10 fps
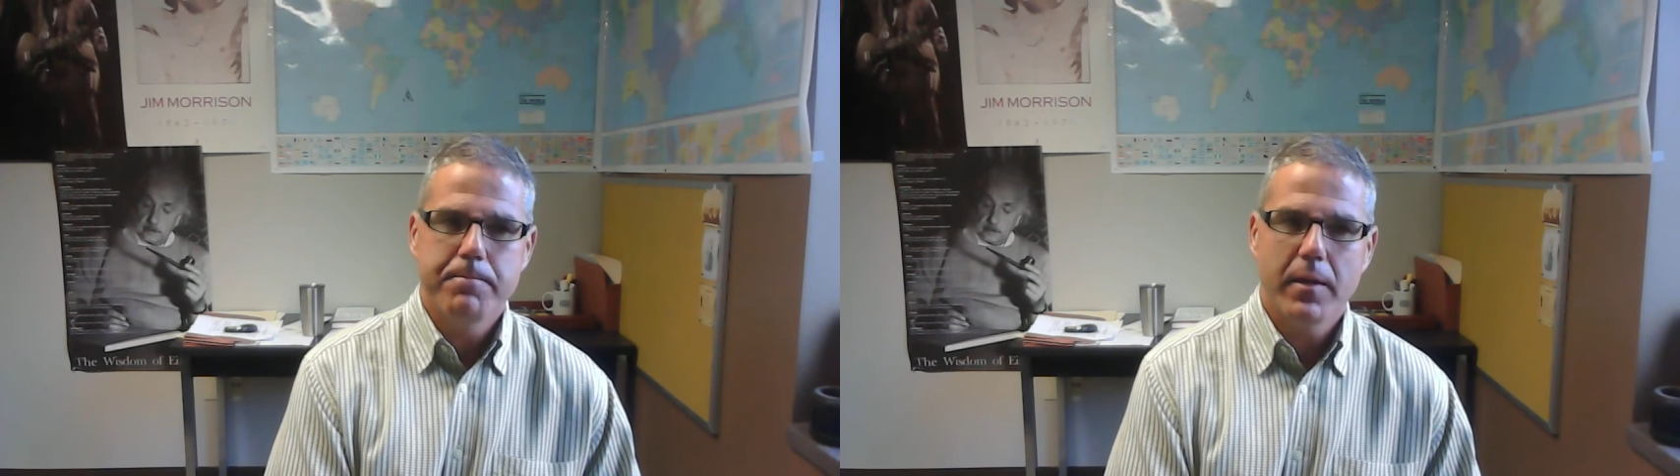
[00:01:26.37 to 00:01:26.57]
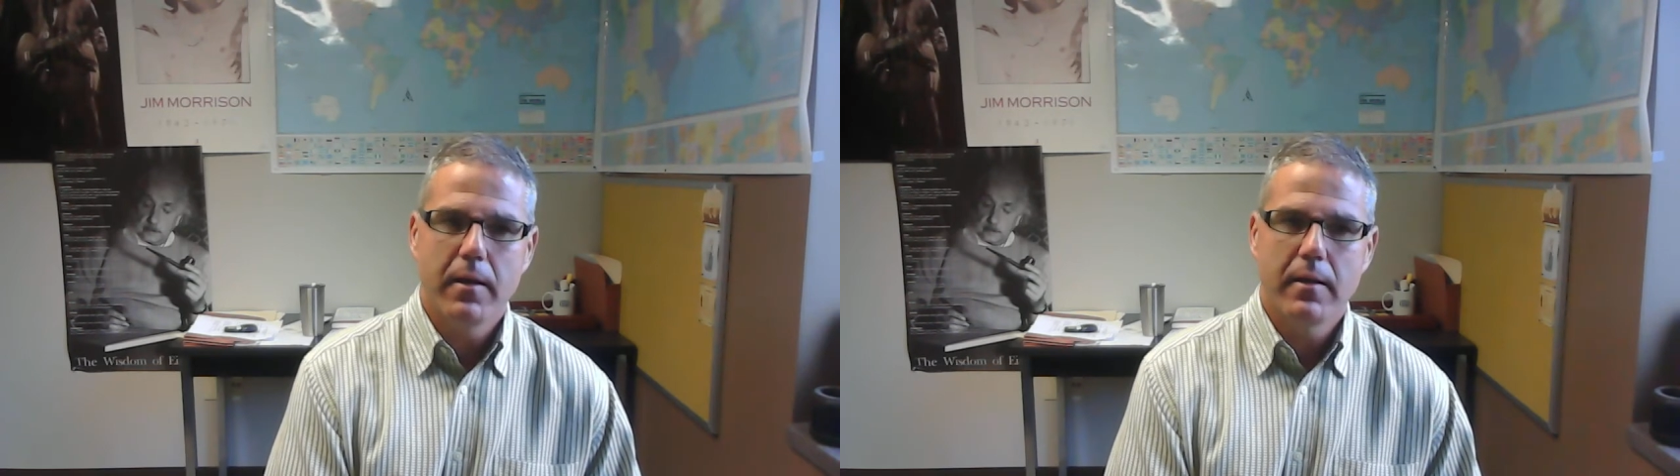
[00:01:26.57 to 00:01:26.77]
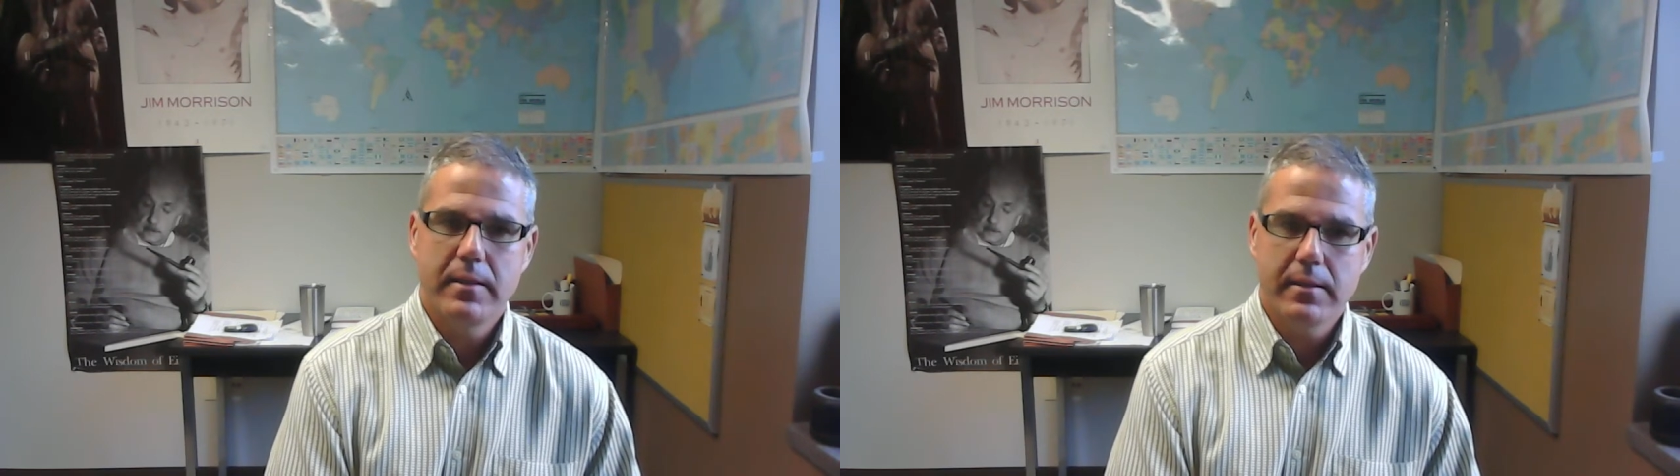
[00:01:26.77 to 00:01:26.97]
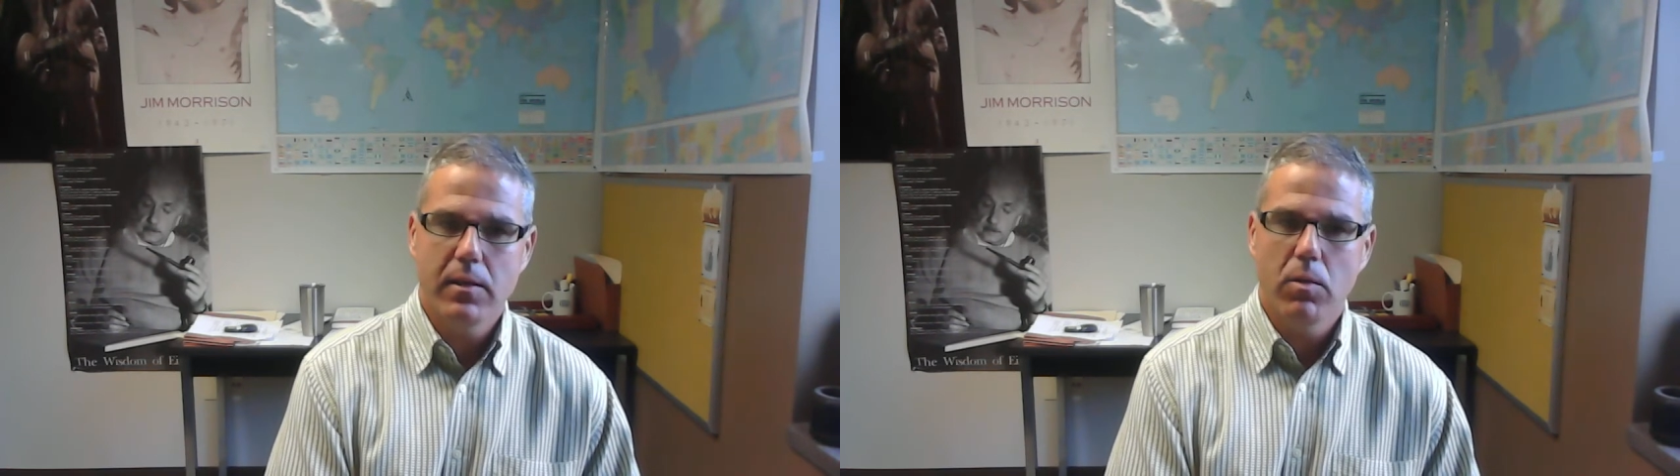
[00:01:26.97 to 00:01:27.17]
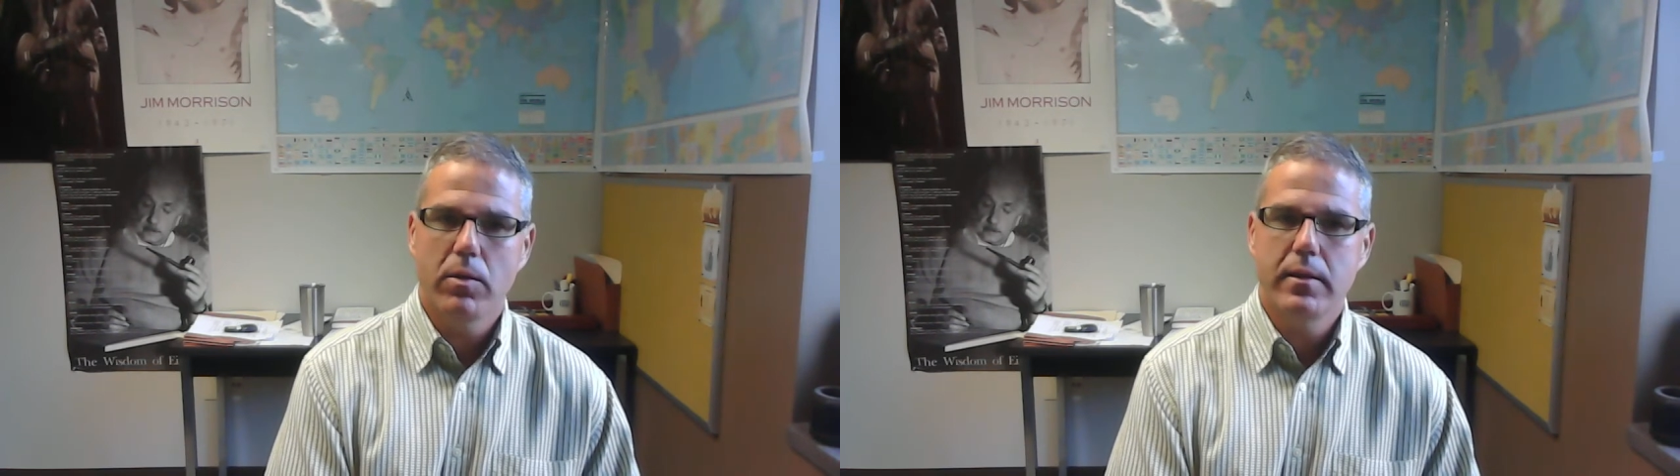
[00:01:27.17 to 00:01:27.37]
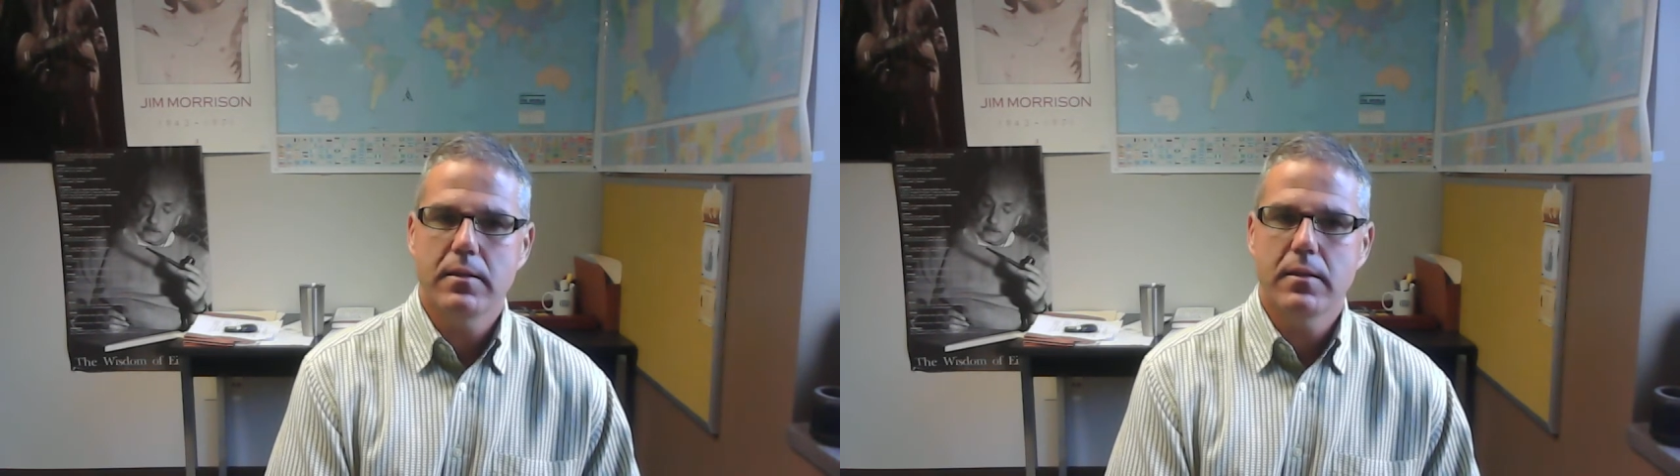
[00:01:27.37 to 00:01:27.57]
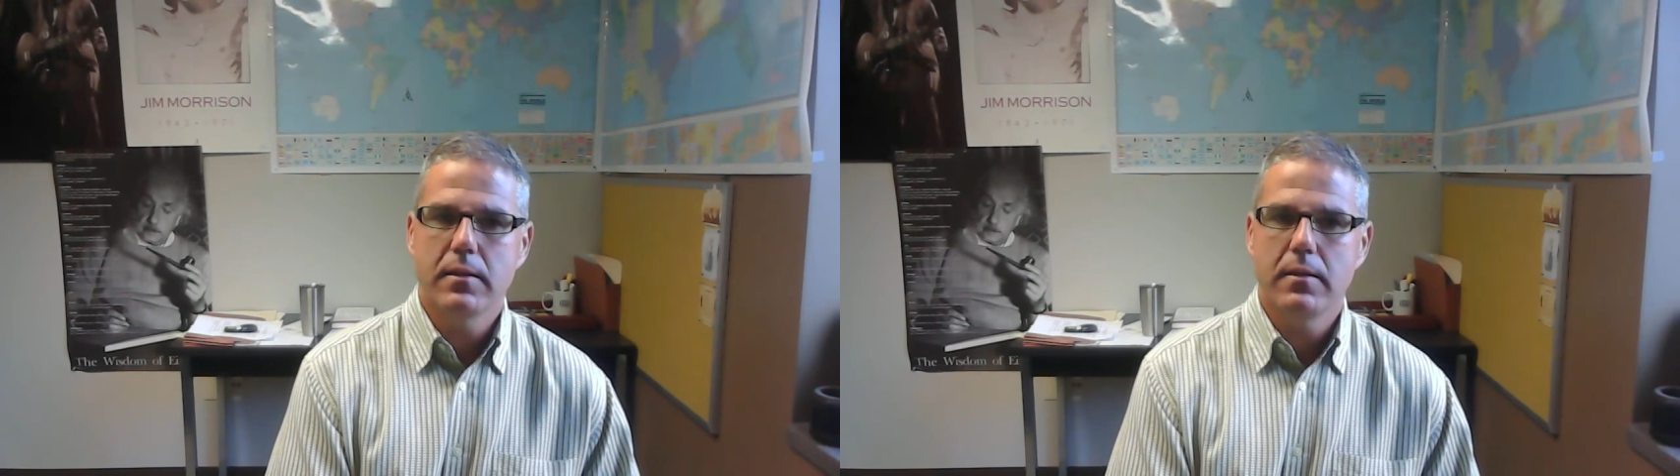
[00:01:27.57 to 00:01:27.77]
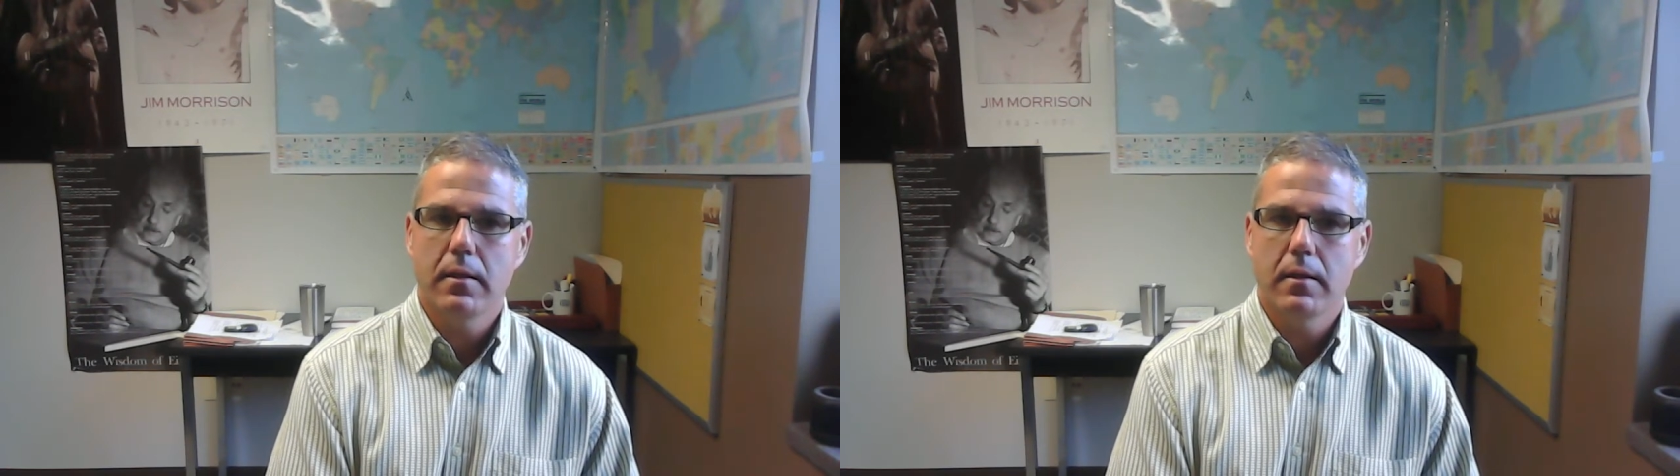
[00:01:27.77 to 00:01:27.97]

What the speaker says: detail-oriented,